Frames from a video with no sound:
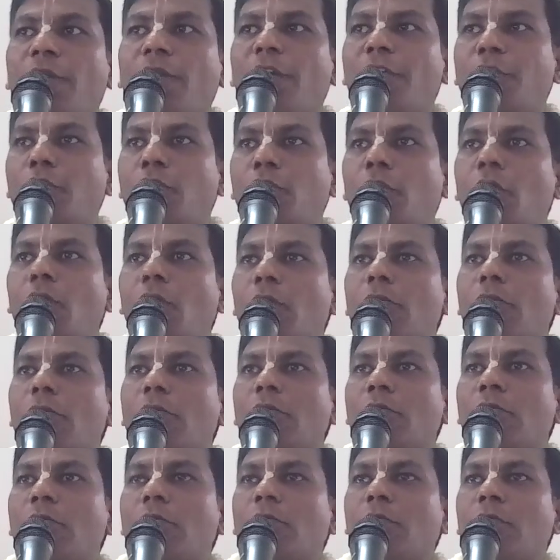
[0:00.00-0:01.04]
Vishnu
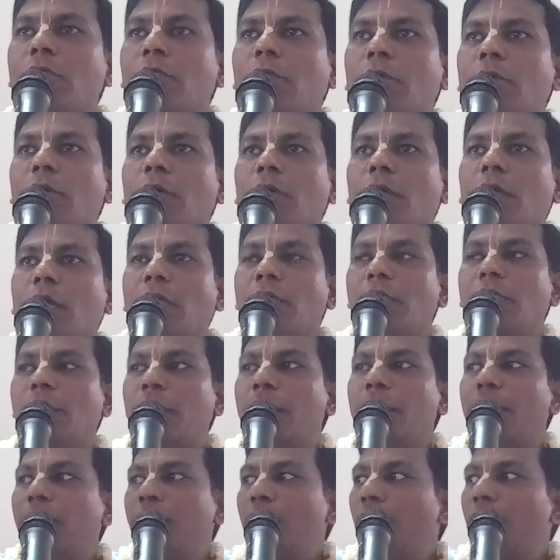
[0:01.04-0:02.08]
is
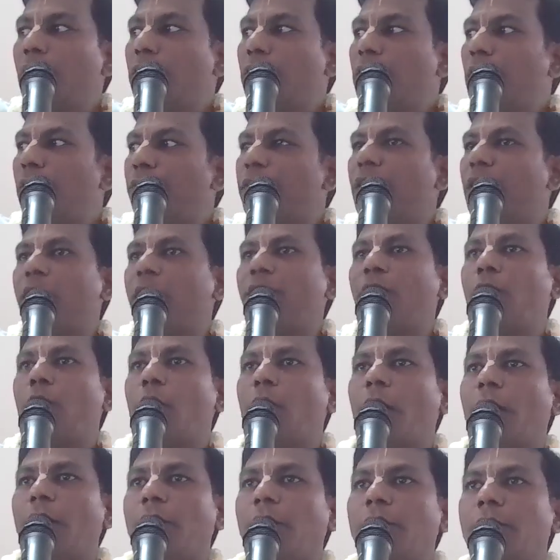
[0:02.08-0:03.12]
the in charge of Sattva
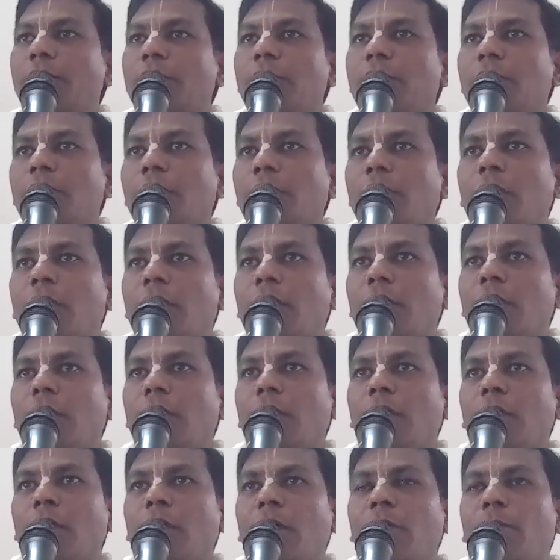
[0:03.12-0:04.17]
guna.
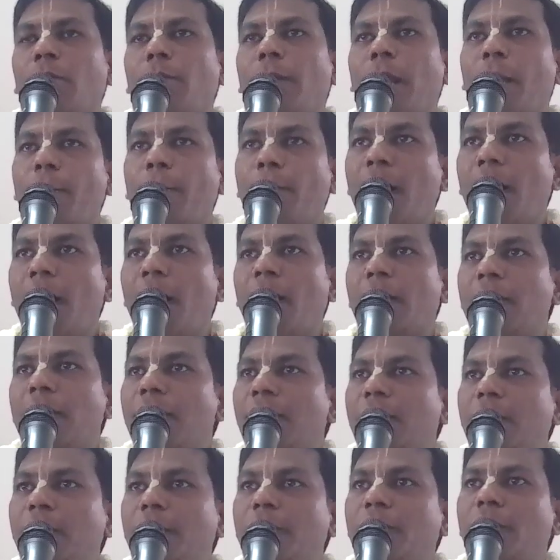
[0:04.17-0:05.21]
Brahma
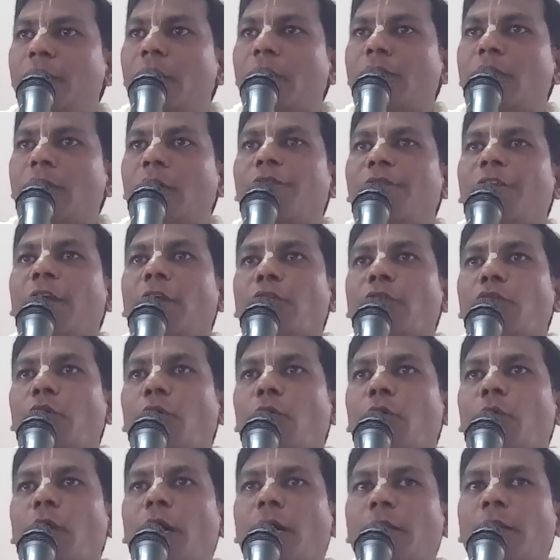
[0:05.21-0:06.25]
is in charge of
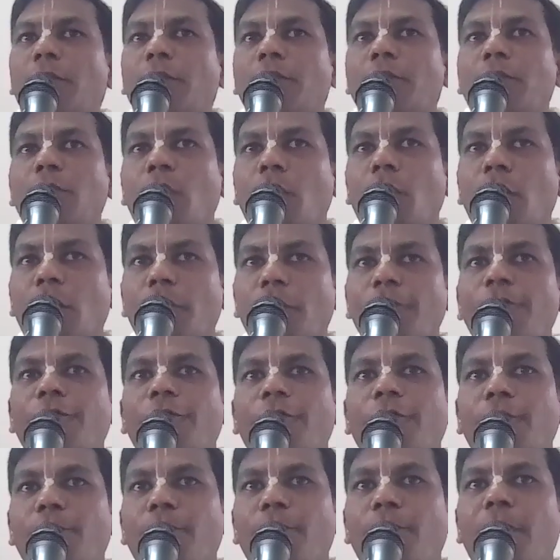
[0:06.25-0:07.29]
Rajoguna, mode of
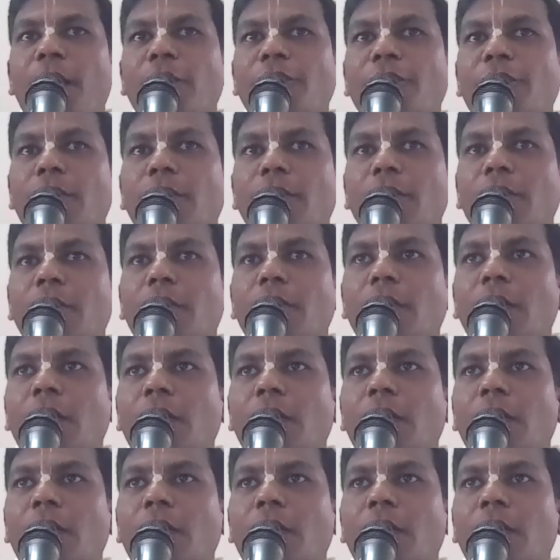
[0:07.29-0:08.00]
passion.